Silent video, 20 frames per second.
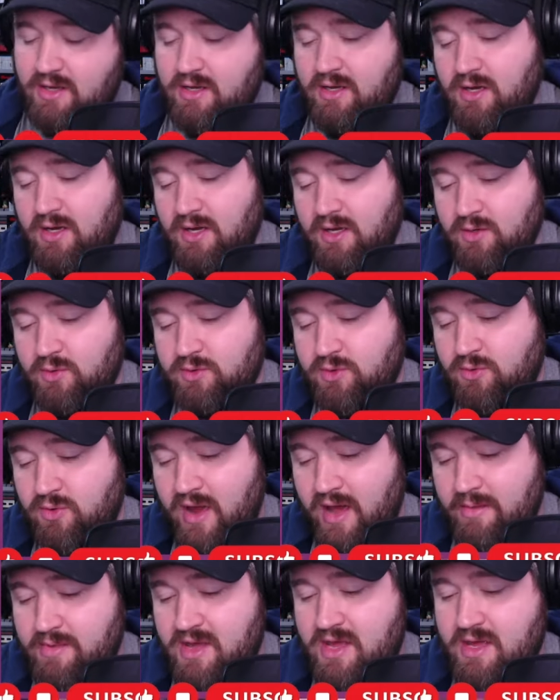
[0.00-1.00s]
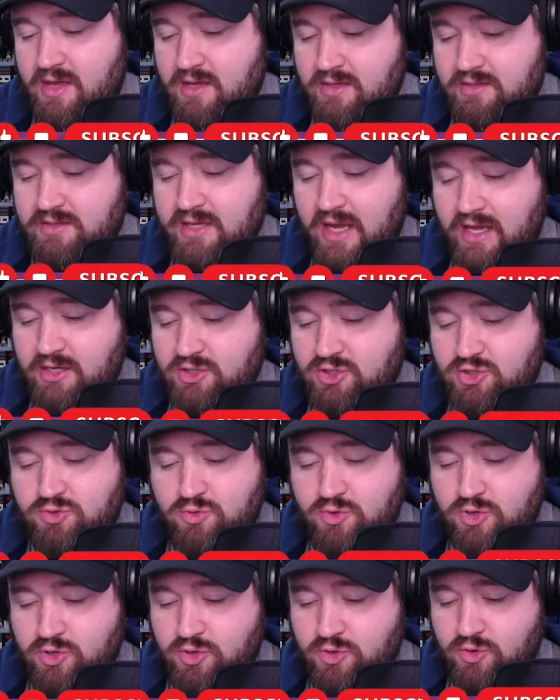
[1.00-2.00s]
along with Krabby, Sand
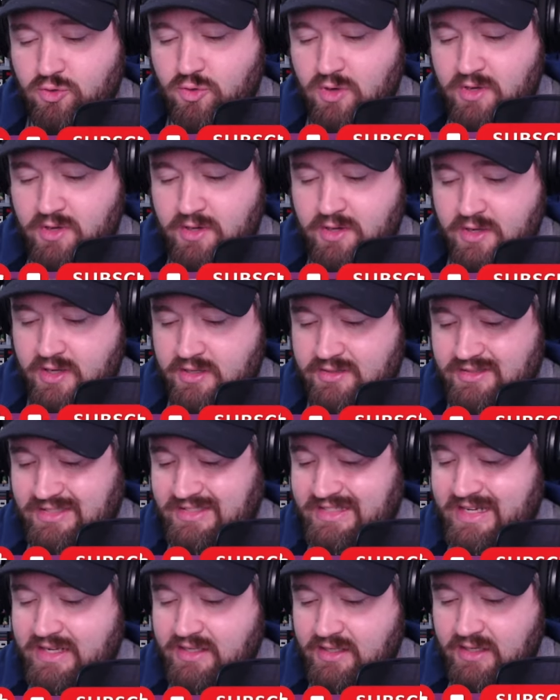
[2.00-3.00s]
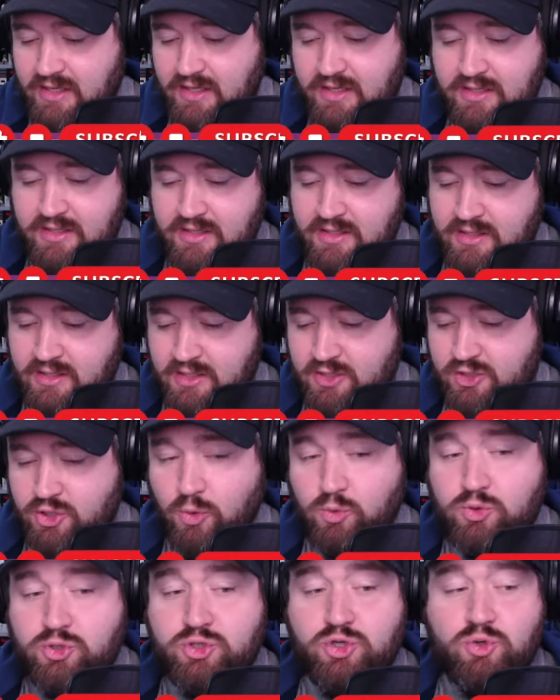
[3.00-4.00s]
Shrew, Seal,
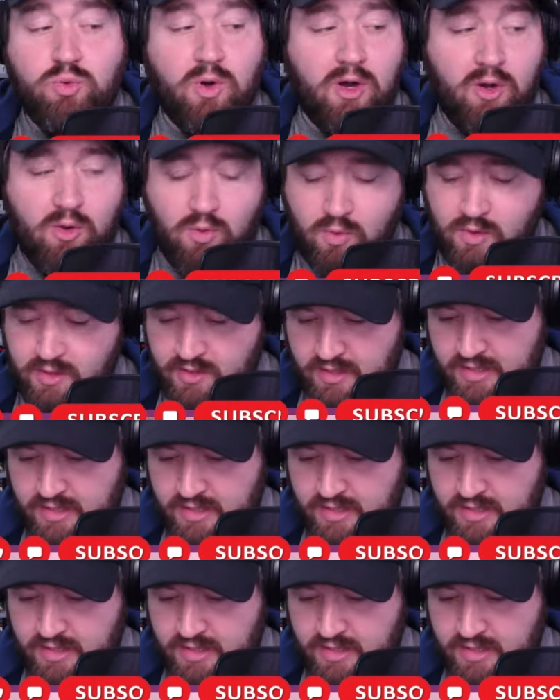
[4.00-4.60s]
Doduo,